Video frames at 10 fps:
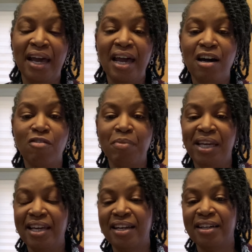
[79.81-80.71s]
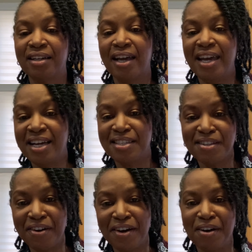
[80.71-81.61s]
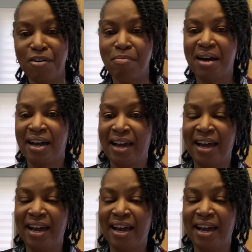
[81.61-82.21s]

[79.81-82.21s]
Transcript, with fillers: help me get a head start on my